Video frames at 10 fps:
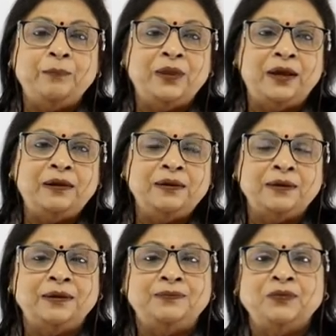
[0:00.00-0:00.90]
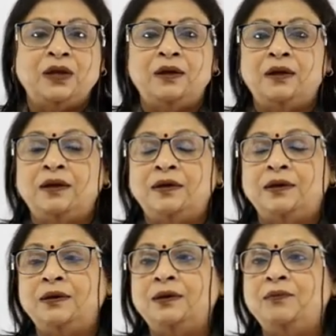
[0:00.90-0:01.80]
then uh,
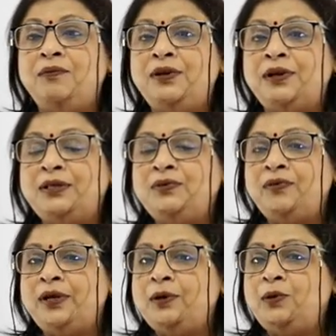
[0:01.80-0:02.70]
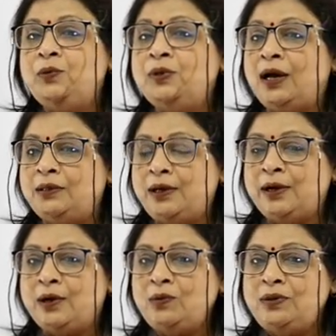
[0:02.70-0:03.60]
we transfer it to the other
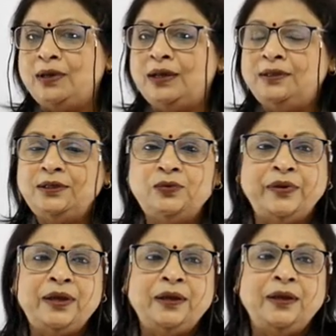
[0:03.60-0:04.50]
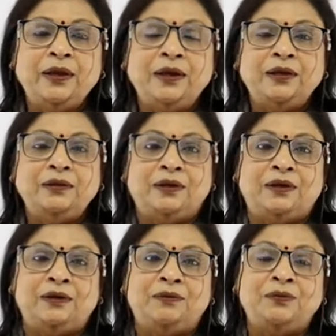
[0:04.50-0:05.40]
account and this way
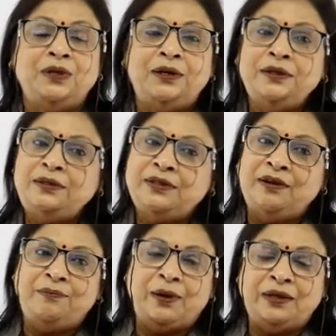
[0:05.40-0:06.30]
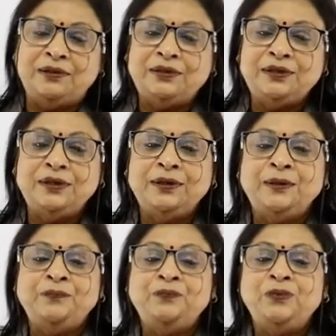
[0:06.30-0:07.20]
uh, it is self-balanced.
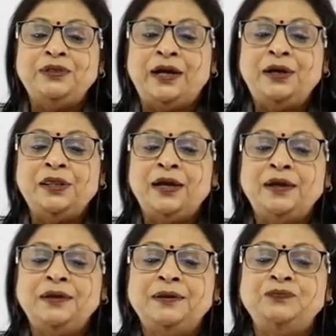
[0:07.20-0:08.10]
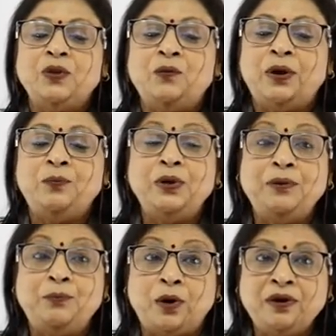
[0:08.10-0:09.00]
Besides that, one
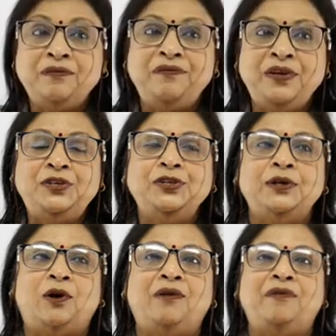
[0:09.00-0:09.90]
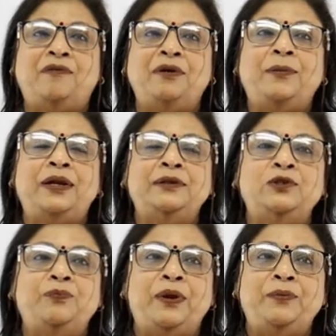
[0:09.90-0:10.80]
important feature of our
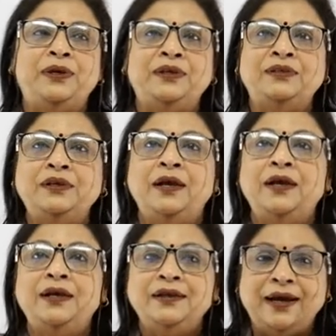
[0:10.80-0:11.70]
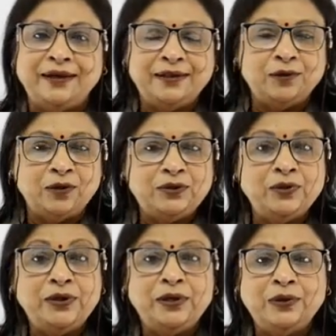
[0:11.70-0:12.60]
balance of payment is that it
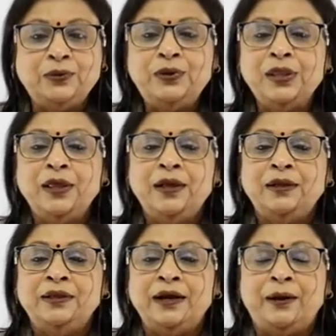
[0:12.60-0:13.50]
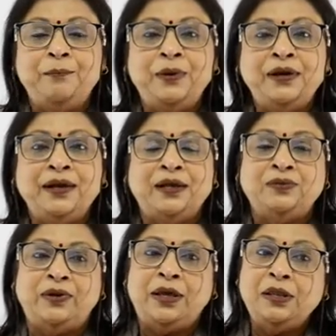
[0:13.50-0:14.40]
also includes the government
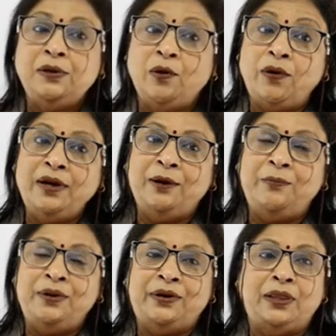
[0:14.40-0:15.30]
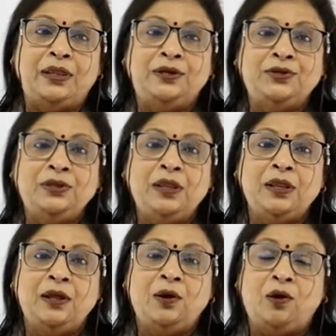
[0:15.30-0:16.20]
as well as non-government transactions
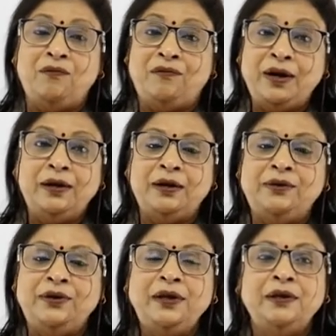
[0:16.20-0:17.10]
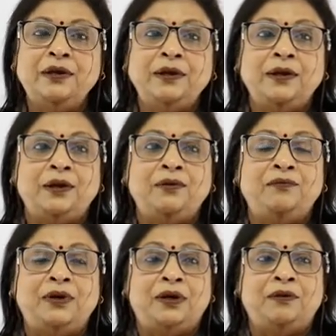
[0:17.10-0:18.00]
of one country
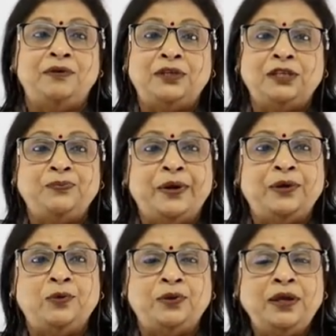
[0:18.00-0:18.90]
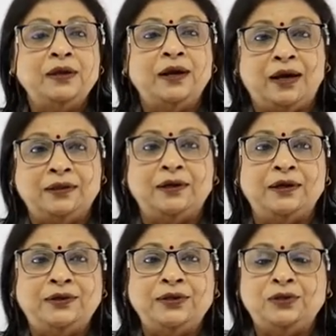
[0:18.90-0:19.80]
uh, with respect to the other
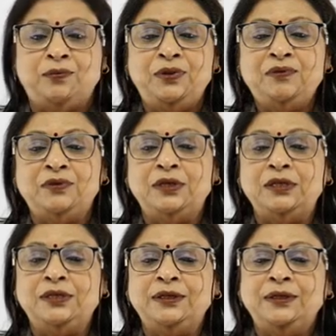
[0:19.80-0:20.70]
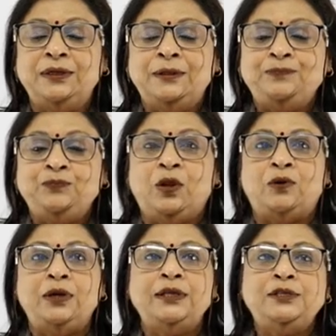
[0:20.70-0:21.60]
countries of the world.
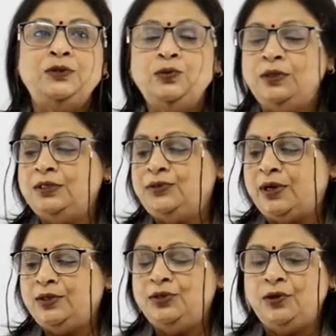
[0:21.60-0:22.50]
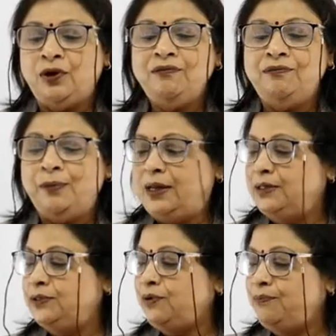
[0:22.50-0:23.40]
Now let's do the structure of
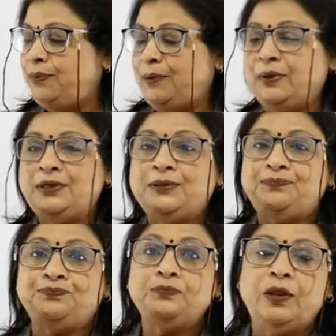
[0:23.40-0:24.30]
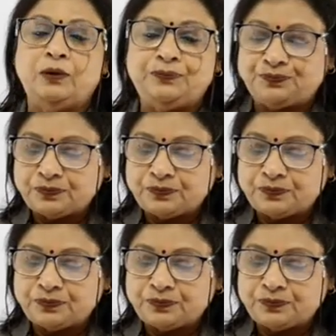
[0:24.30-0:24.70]
balance of payment. Now